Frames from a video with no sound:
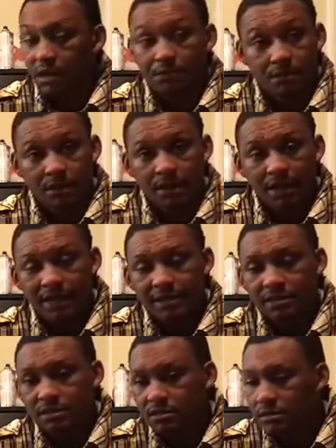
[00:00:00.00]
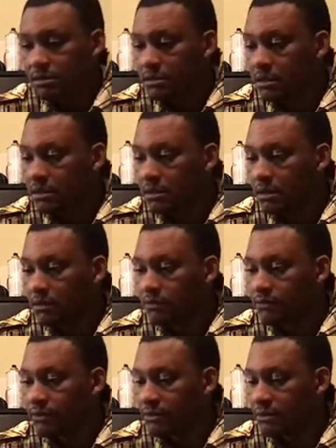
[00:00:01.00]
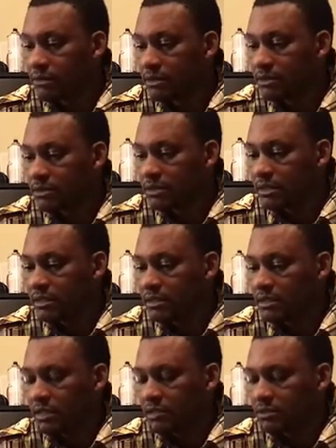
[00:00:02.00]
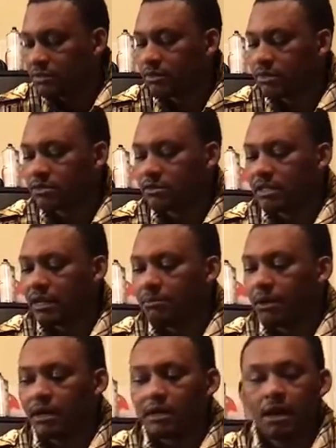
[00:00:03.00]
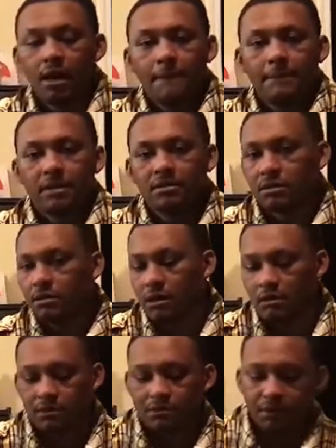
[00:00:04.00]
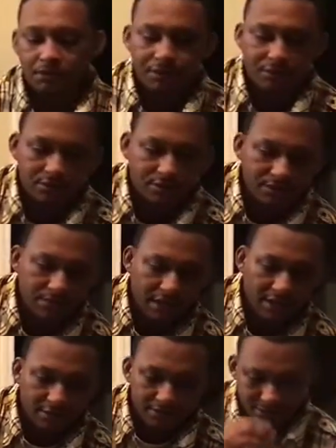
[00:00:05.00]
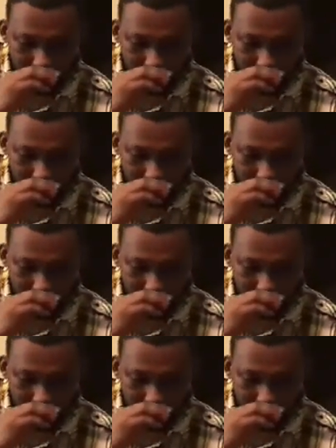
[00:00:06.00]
up in class, you know, from the real street, because I used to real street that bike, but it's no longer gonna be a real street bike.